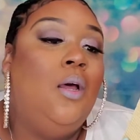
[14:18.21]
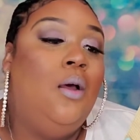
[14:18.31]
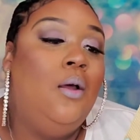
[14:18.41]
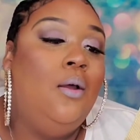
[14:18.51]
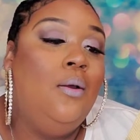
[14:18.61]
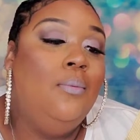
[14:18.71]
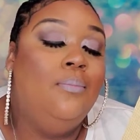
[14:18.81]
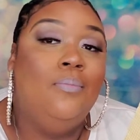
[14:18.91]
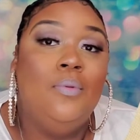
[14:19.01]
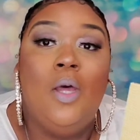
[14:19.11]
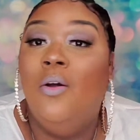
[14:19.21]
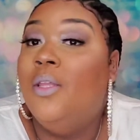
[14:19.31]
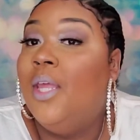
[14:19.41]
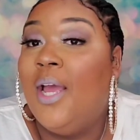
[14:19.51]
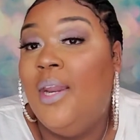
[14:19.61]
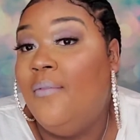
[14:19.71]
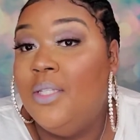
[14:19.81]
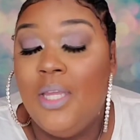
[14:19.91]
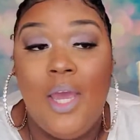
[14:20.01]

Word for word: Only thing I never seen